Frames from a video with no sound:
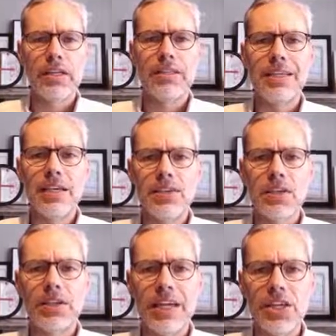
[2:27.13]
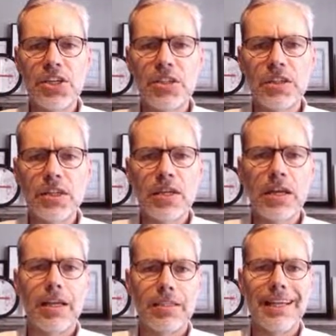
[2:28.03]
de-escalation
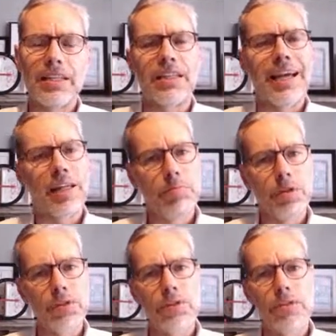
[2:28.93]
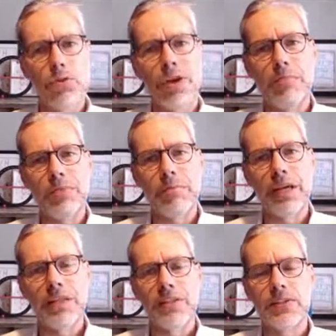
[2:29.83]
that can help us to
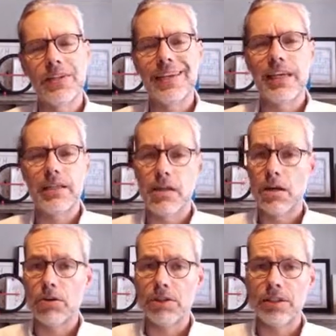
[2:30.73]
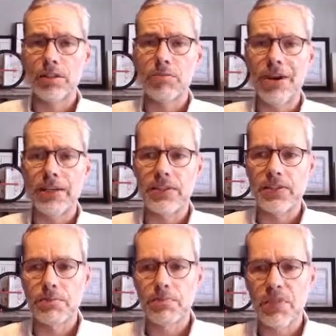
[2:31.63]
implement it in our clinical
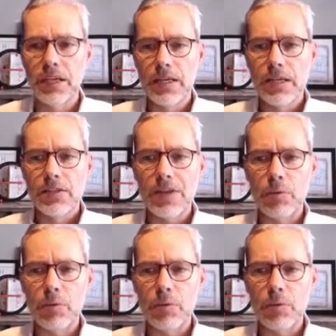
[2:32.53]
practice? So I